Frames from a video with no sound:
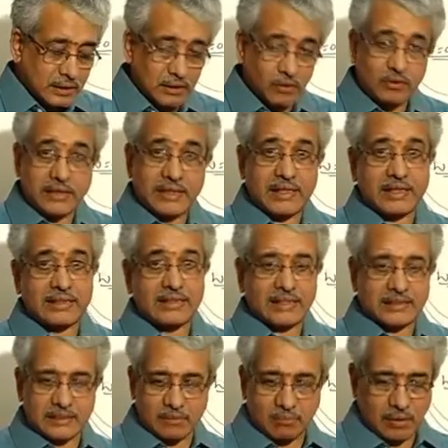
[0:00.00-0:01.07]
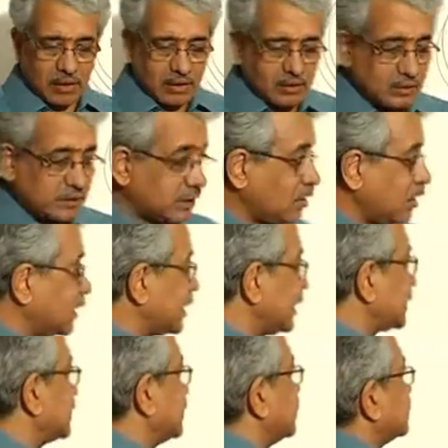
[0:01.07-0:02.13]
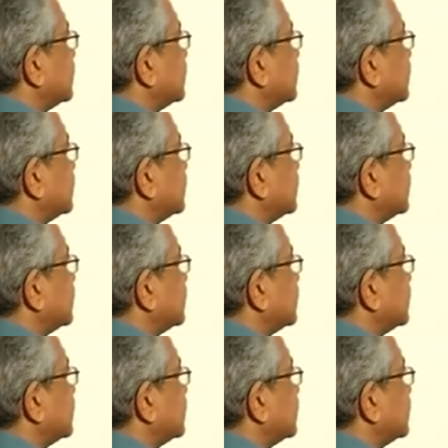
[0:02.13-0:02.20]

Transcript: You take another example on the contrast now.